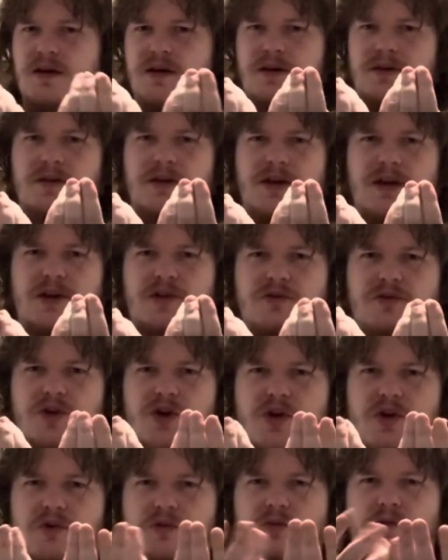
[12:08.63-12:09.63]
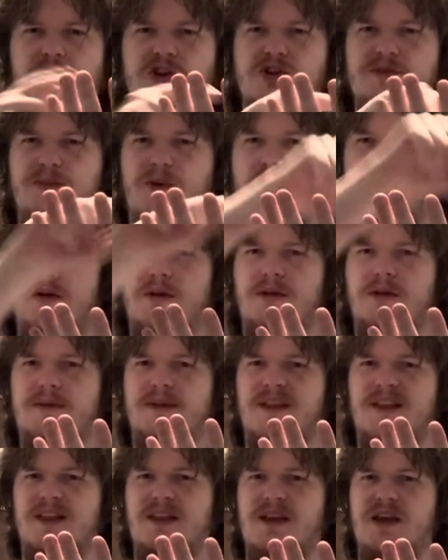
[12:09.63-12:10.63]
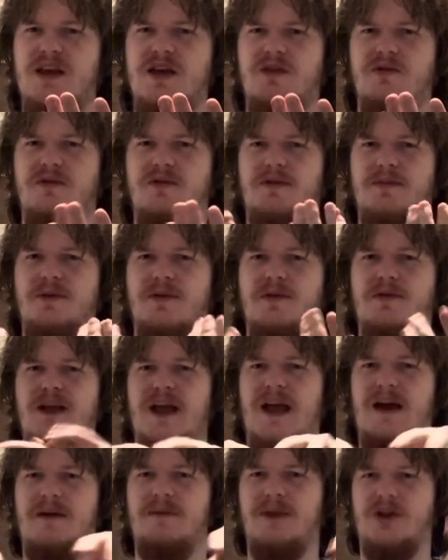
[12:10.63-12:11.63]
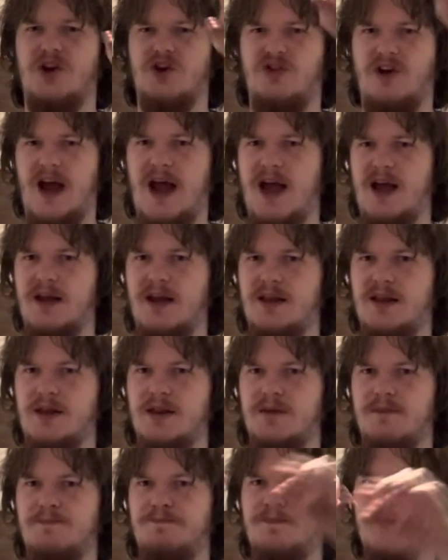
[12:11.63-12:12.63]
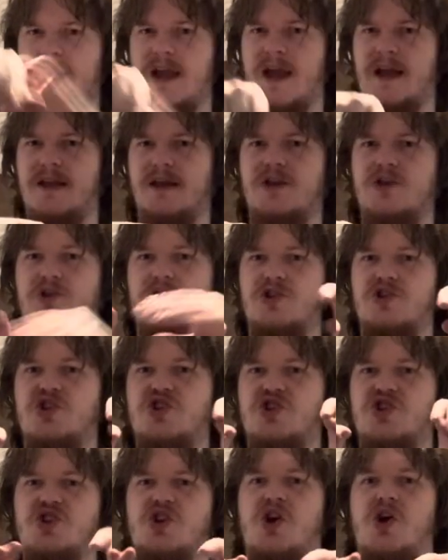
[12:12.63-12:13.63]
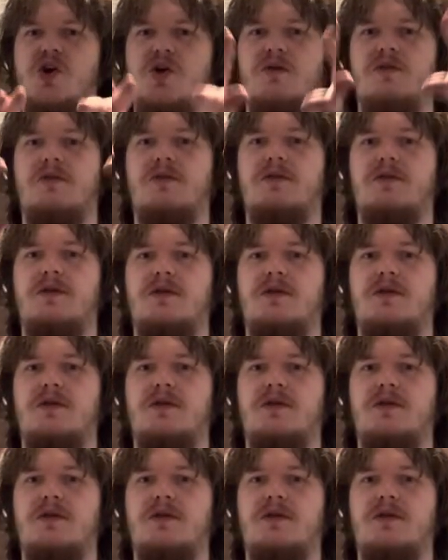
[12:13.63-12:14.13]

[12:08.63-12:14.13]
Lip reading: so that you know which parts of the scene are supposed to have the cracks, and then you can show